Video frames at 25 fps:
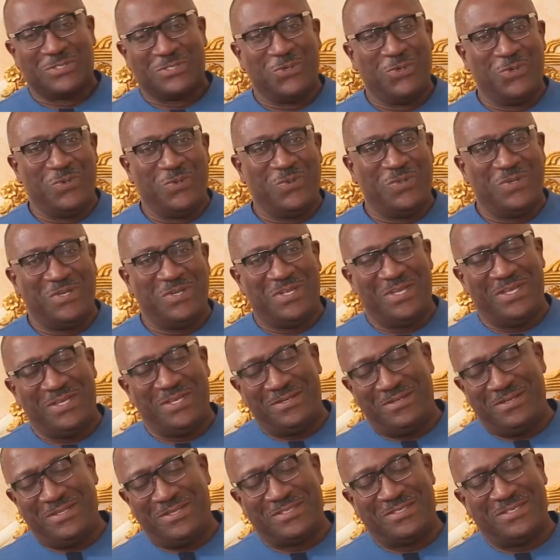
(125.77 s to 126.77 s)
So,
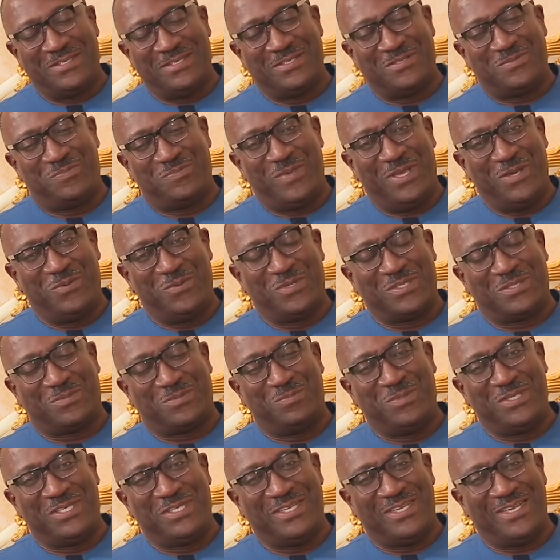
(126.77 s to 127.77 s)
listeners, bear with
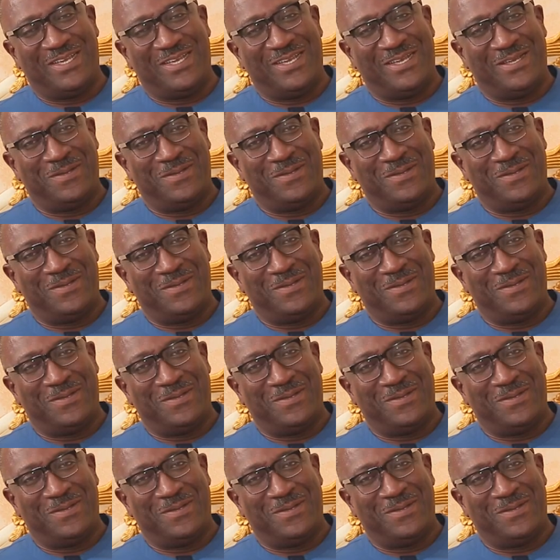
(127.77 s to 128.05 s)
me.